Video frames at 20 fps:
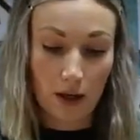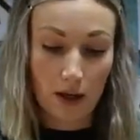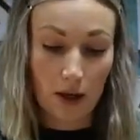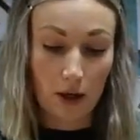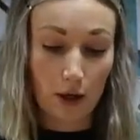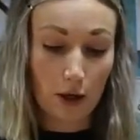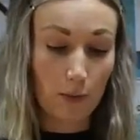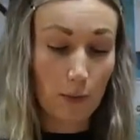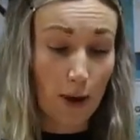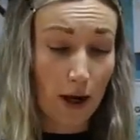and
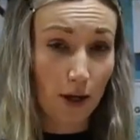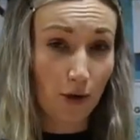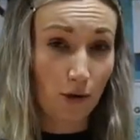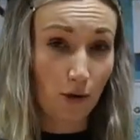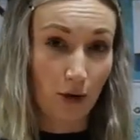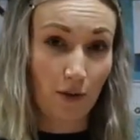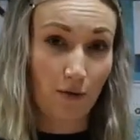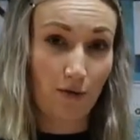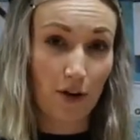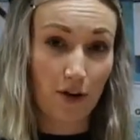combine
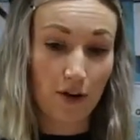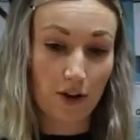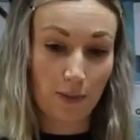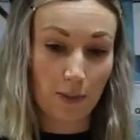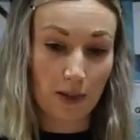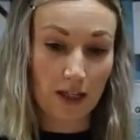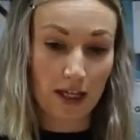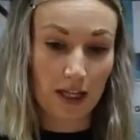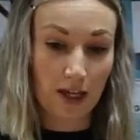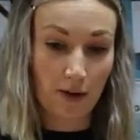all of those
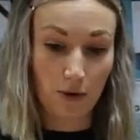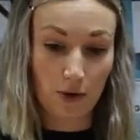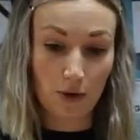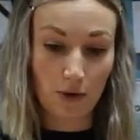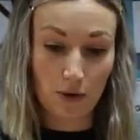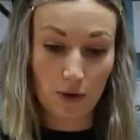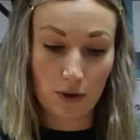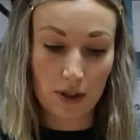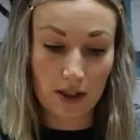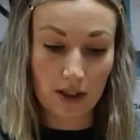
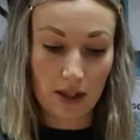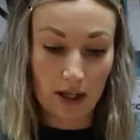materials